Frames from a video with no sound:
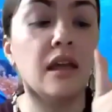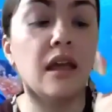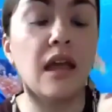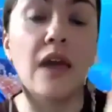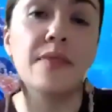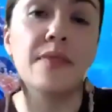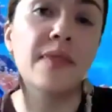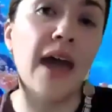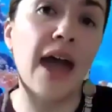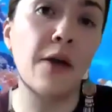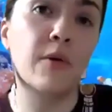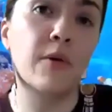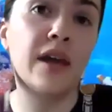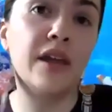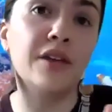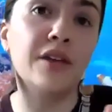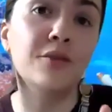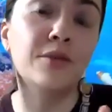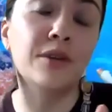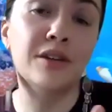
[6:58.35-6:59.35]
And that way
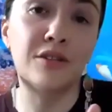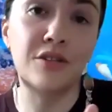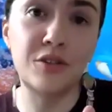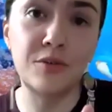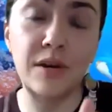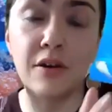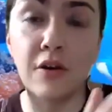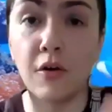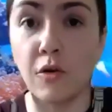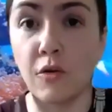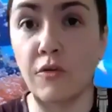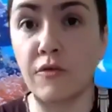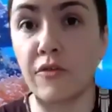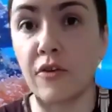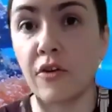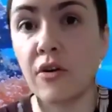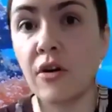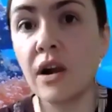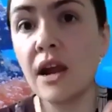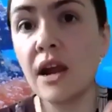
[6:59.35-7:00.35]
you can do it
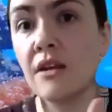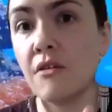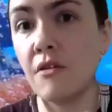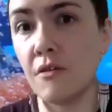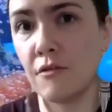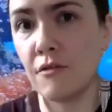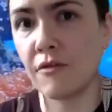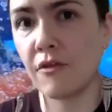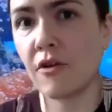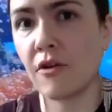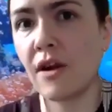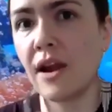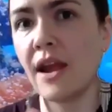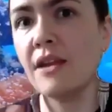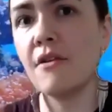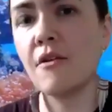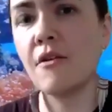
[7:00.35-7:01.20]
over and over and